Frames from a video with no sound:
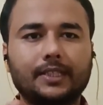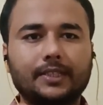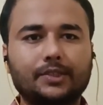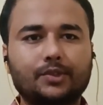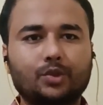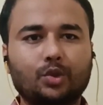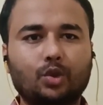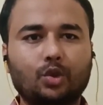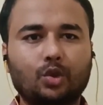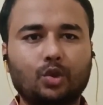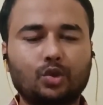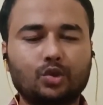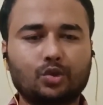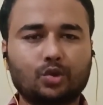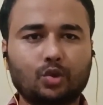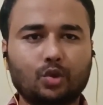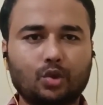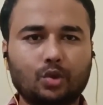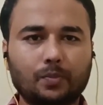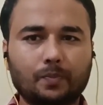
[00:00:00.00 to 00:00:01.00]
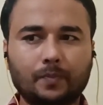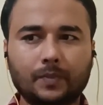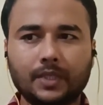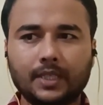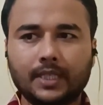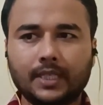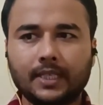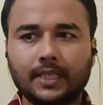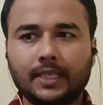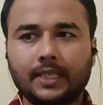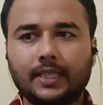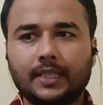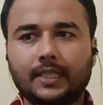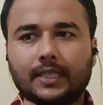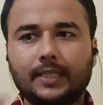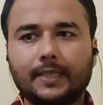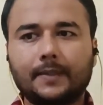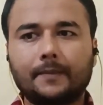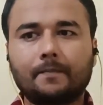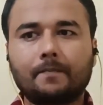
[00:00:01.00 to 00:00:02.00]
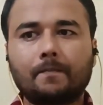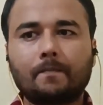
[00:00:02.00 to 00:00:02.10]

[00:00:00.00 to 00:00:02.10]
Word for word: So so. Uh,